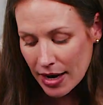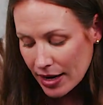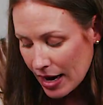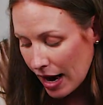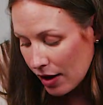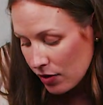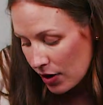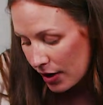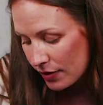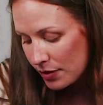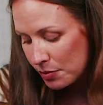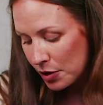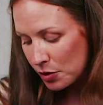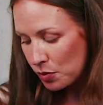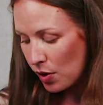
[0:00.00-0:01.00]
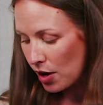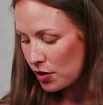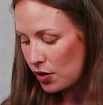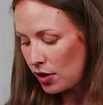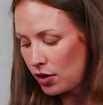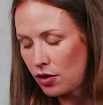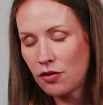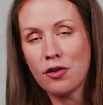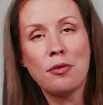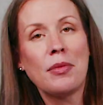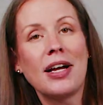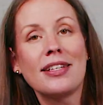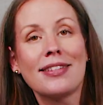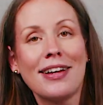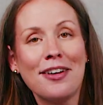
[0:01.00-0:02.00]
Now that I've spilled water all over
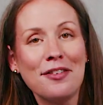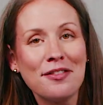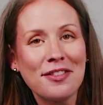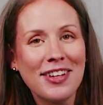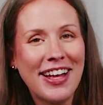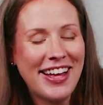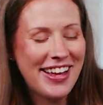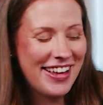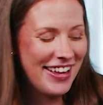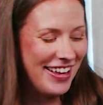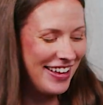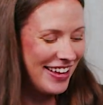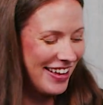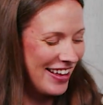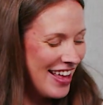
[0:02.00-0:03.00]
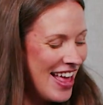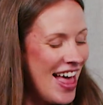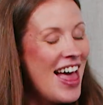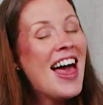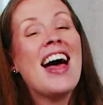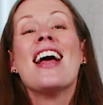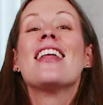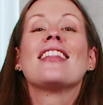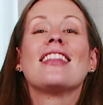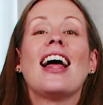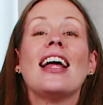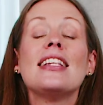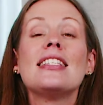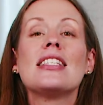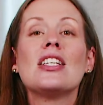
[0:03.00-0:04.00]
myself,
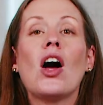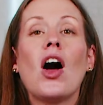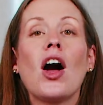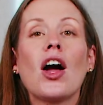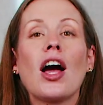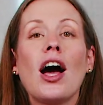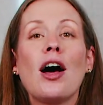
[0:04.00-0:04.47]
let's talk